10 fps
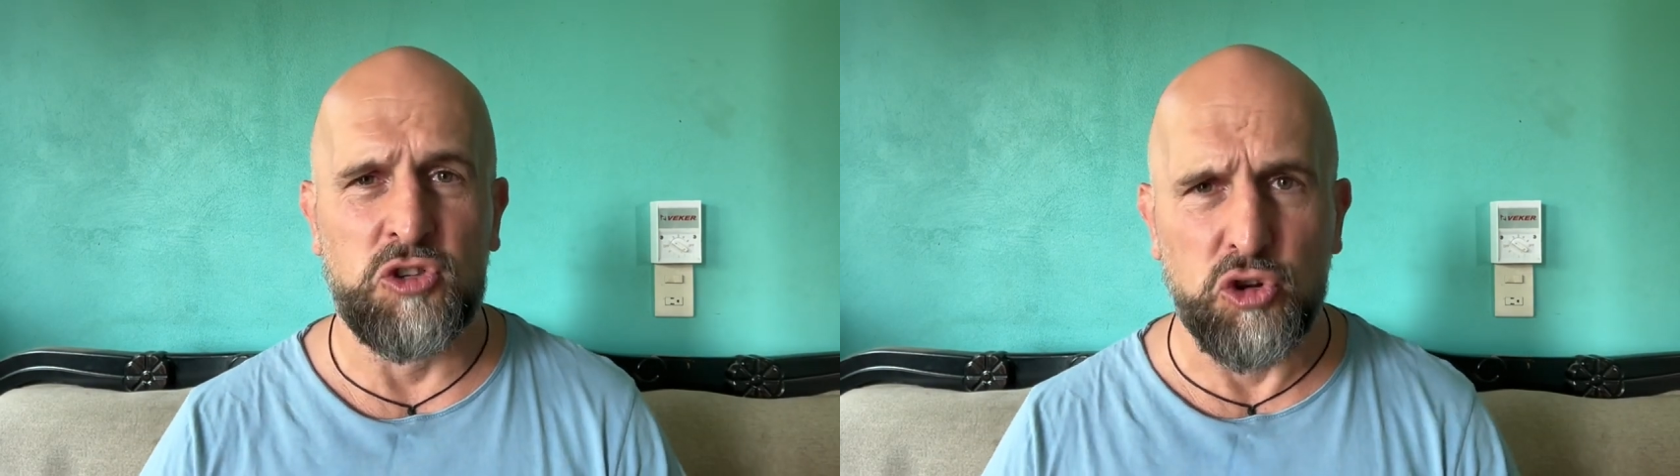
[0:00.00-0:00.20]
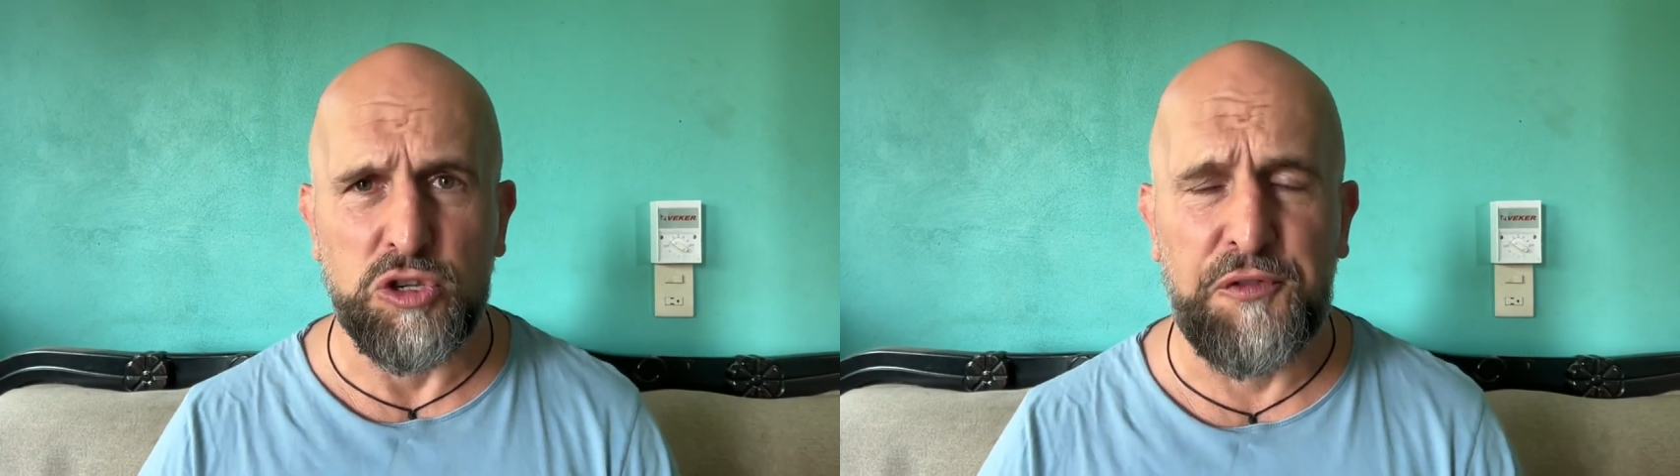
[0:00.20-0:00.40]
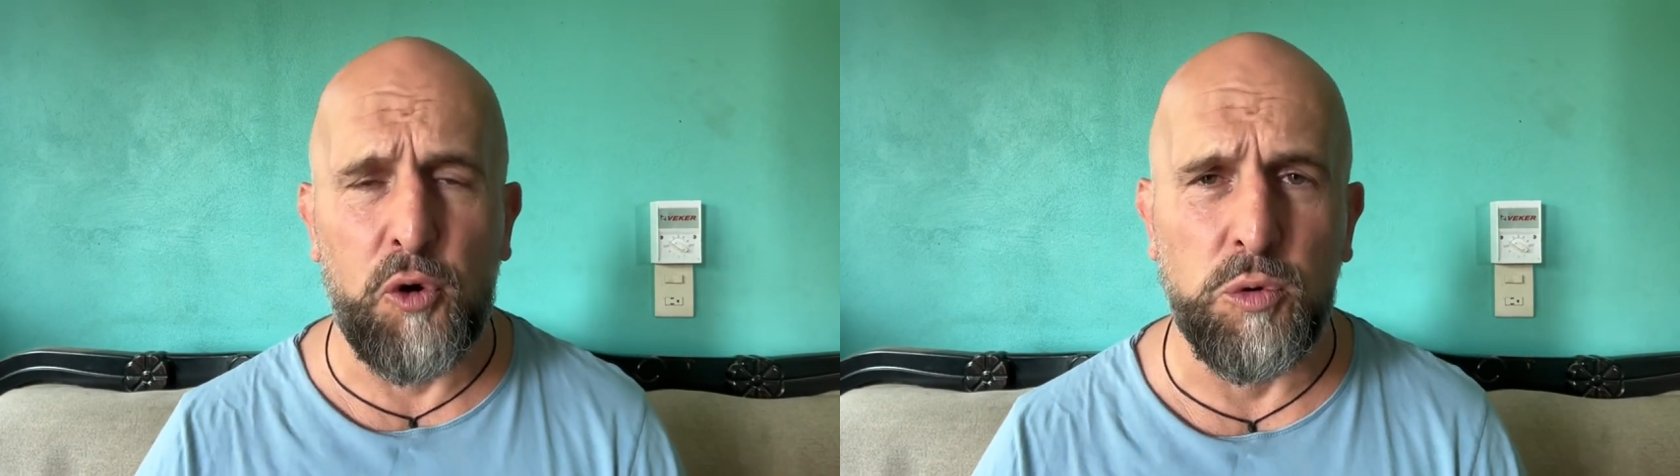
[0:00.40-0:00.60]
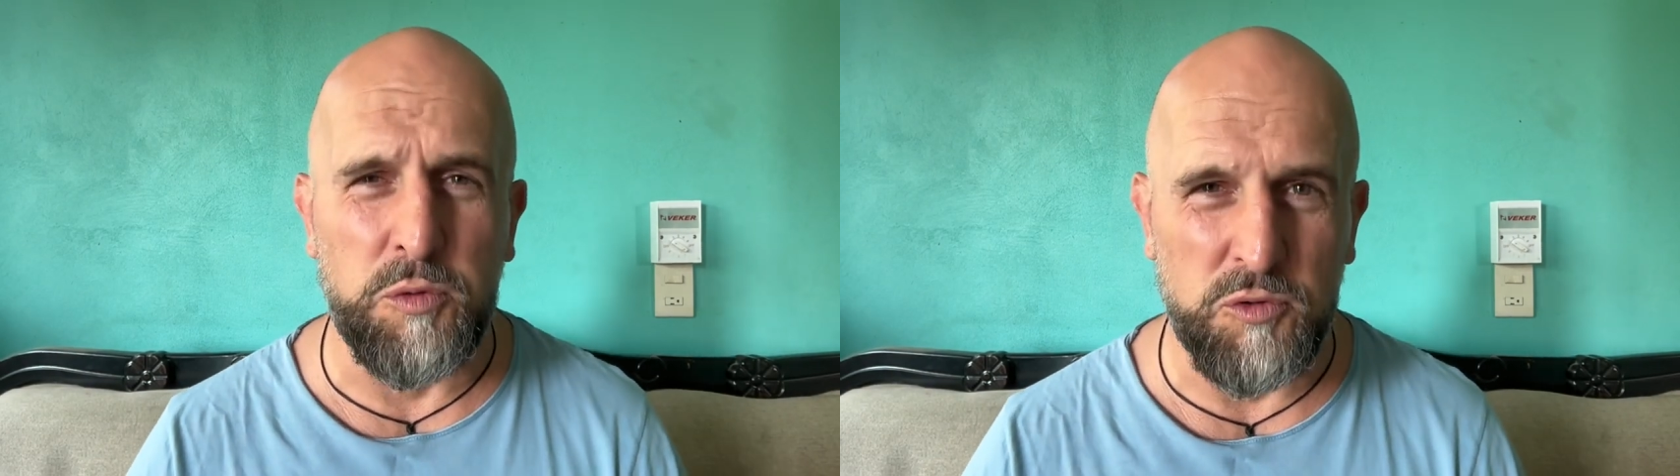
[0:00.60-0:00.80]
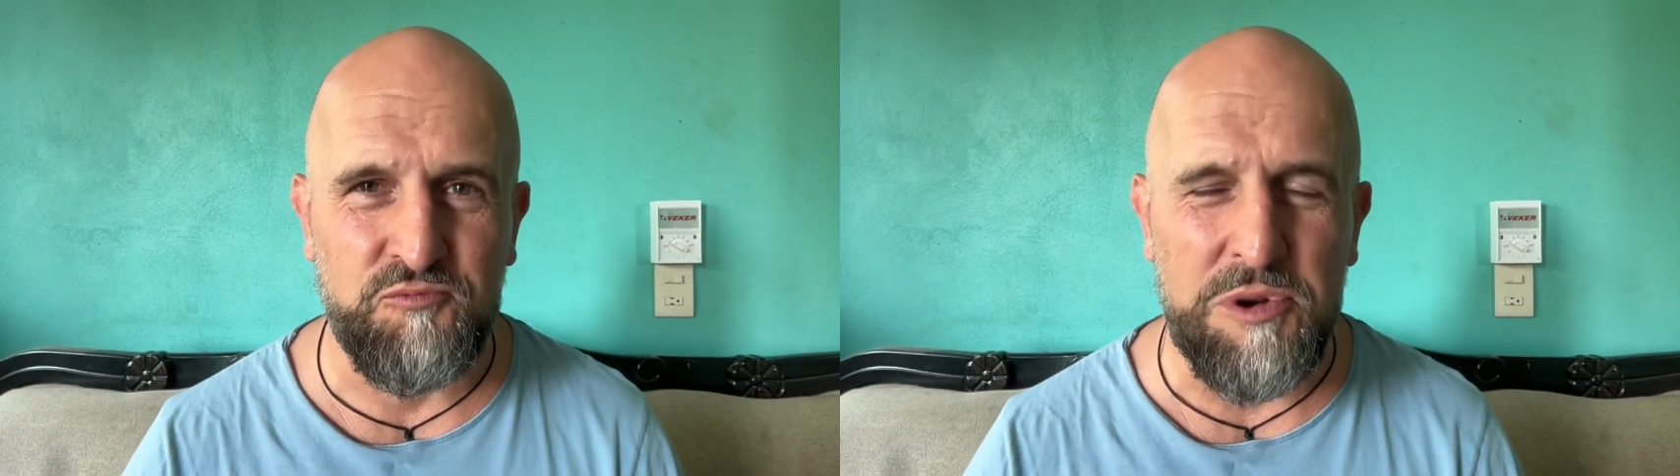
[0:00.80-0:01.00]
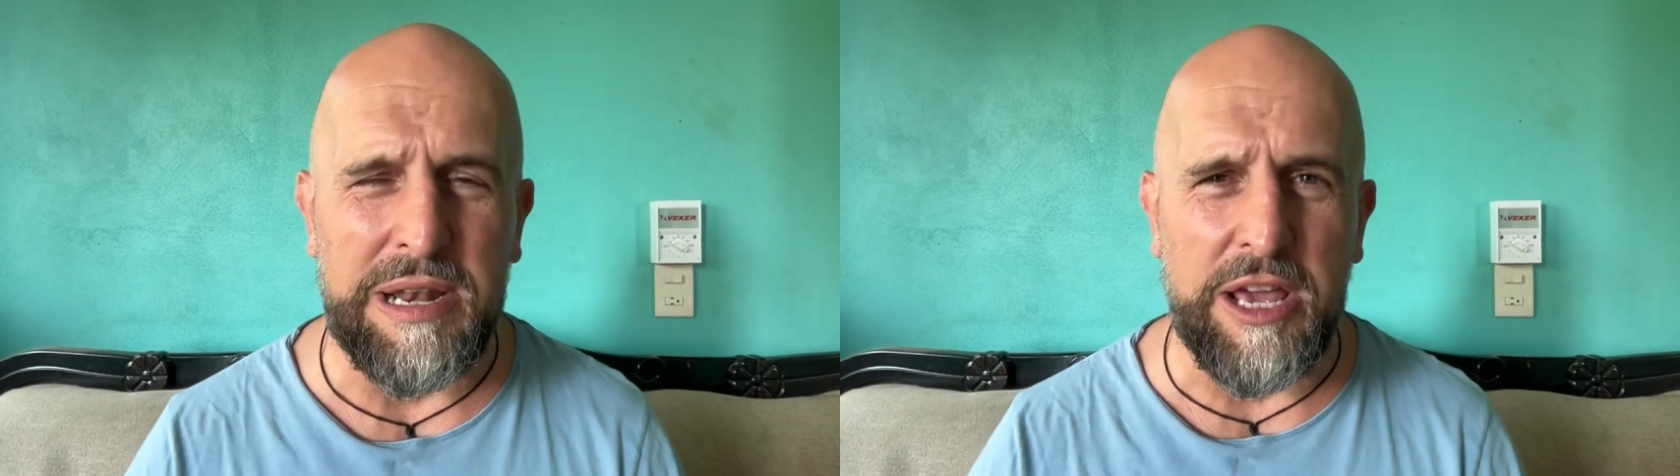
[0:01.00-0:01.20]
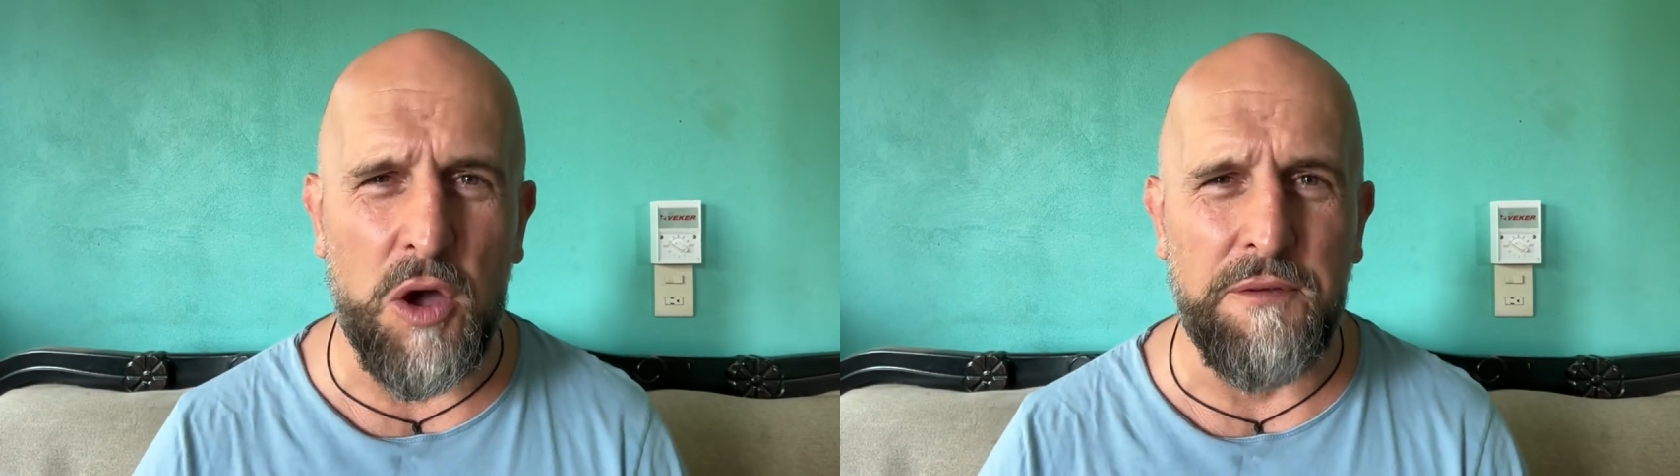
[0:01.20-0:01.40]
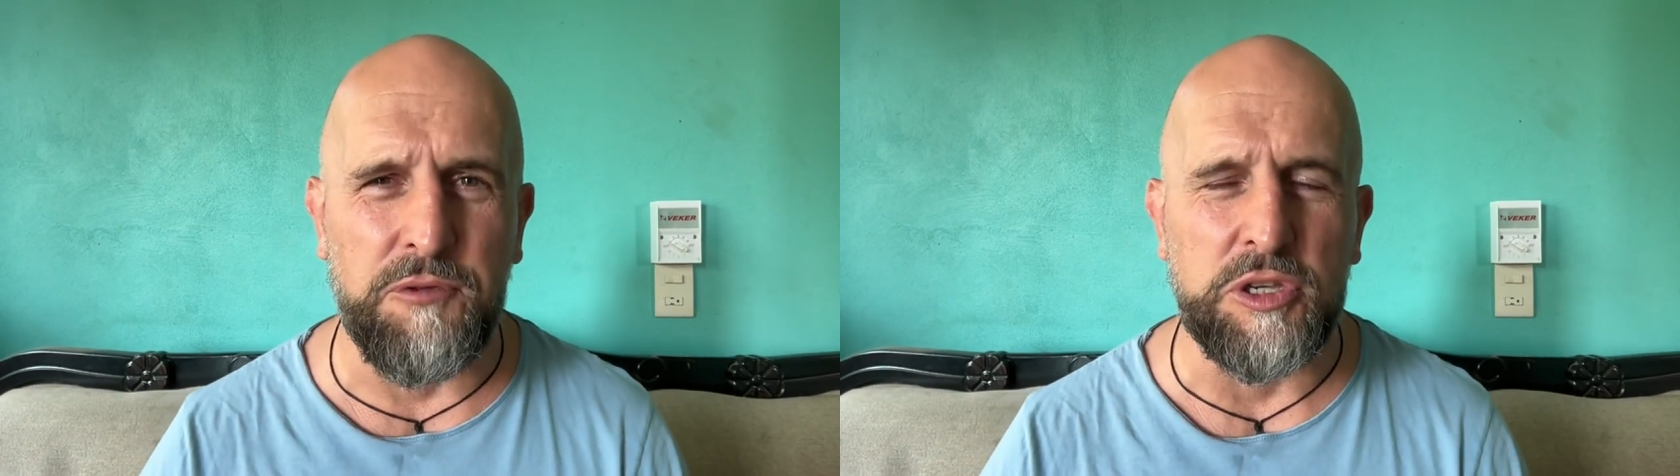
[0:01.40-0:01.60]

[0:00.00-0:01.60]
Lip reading: George Ford was really going for